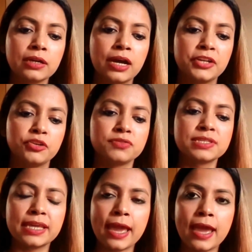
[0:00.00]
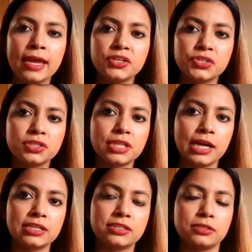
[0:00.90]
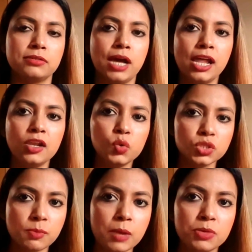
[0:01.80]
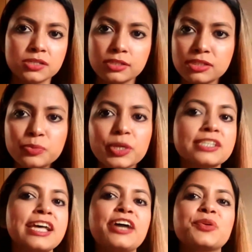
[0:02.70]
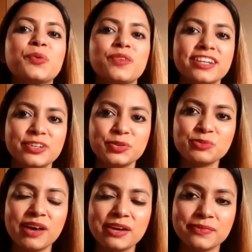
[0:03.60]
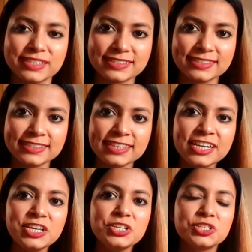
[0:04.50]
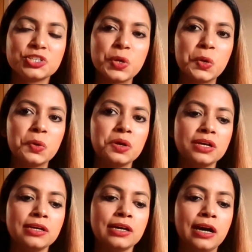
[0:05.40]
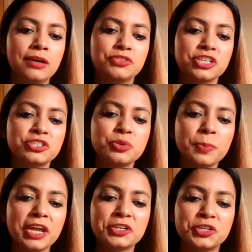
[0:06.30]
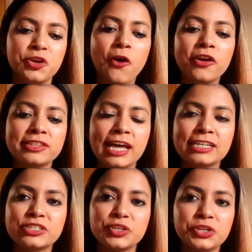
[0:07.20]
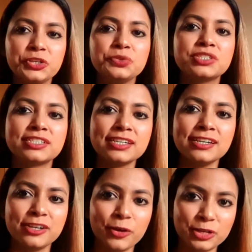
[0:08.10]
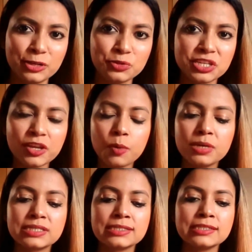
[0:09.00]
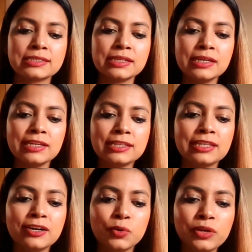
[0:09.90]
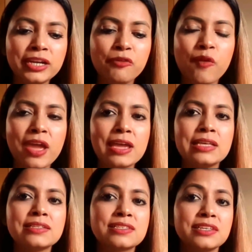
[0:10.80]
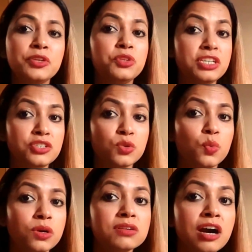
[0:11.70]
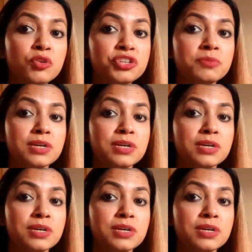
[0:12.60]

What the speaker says: kind of scared that I lose my muscles, because I don't want to lose my muscles. So just to make sure that you still not losing your muscles, the only way is you need to work out your